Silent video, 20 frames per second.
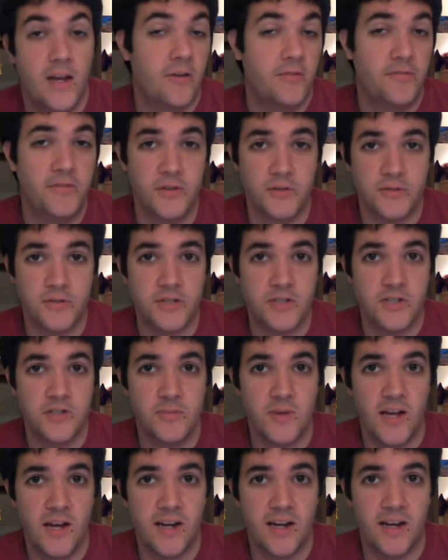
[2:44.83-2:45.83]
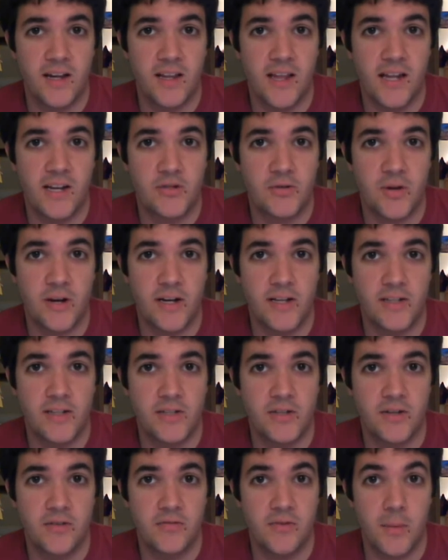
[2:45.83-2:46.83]
Now if you excuse me, I got a lot of training to
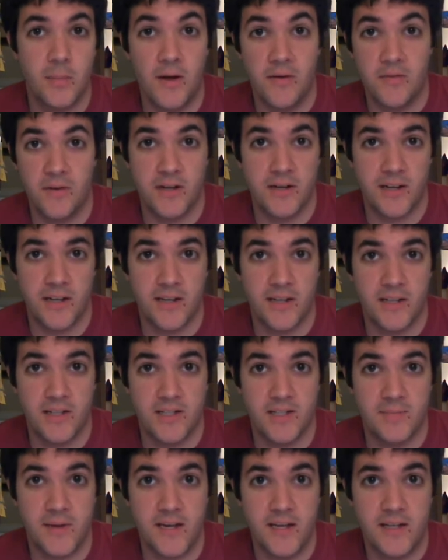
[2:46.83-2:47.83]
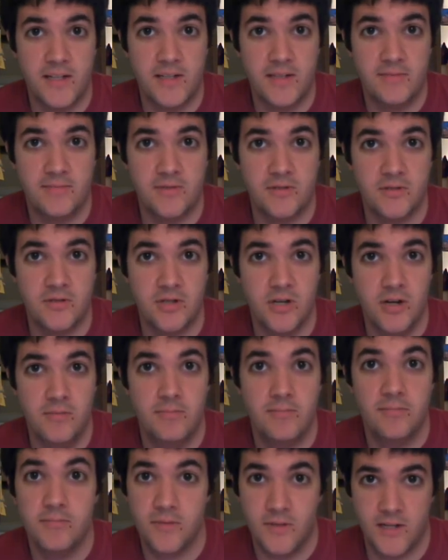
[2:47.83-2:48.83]
do if I'm ever going to get in space. So
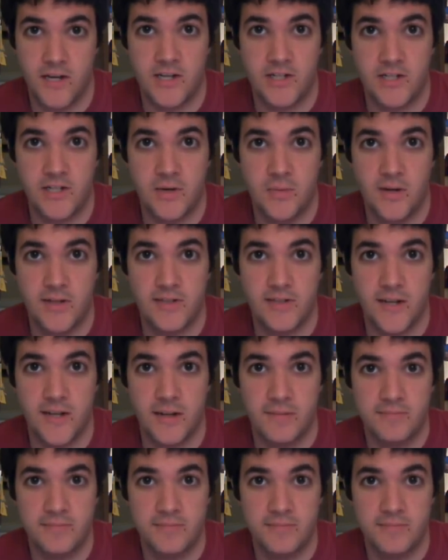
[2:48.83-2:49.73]
Joe, catch you on Wednesday.